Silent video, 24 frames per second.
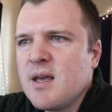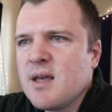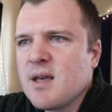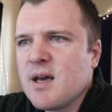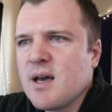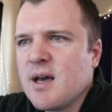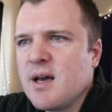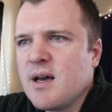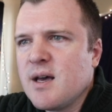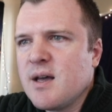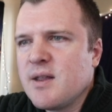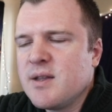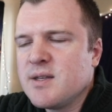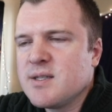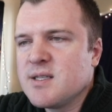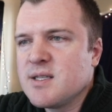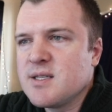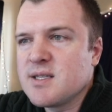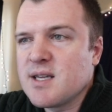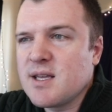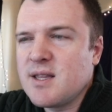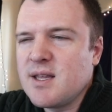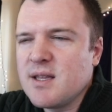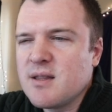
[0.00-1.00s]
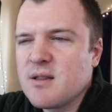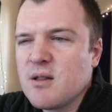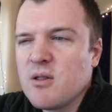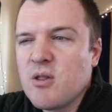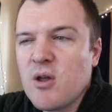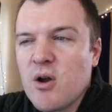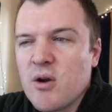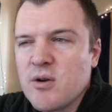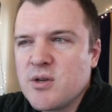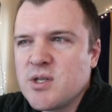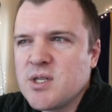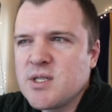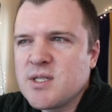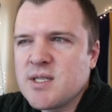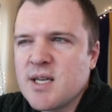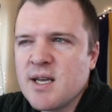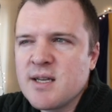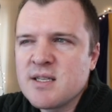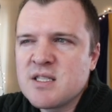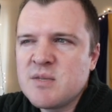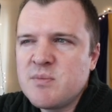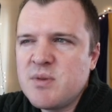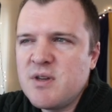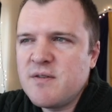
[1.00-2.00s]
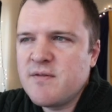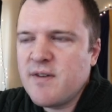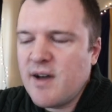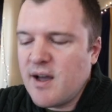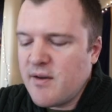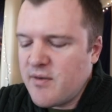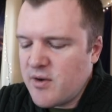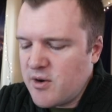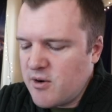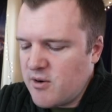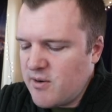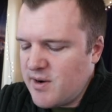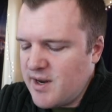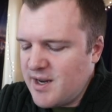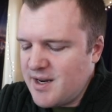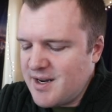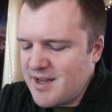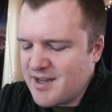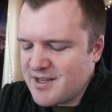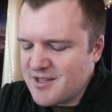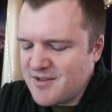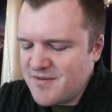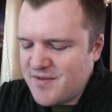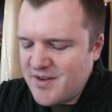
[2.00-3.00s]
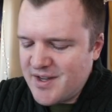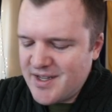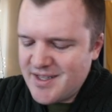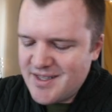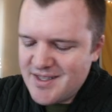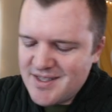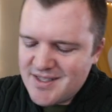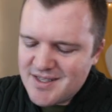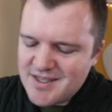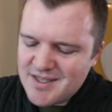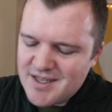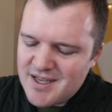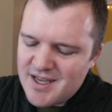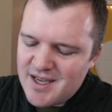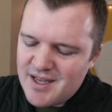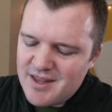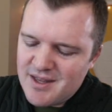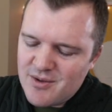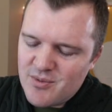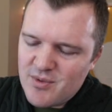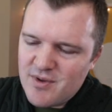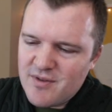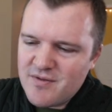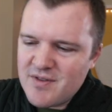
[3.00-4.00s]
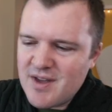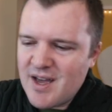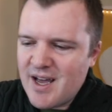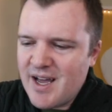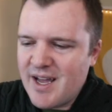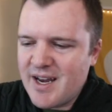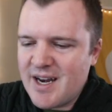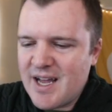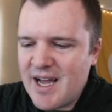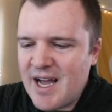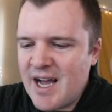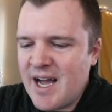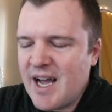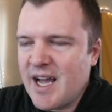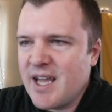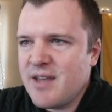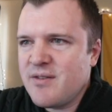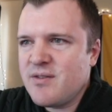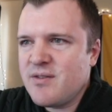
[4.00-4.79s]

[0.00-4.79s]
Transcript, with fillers: Uh, this is, I think, the largest S and P five hundred index fund. And then we've got I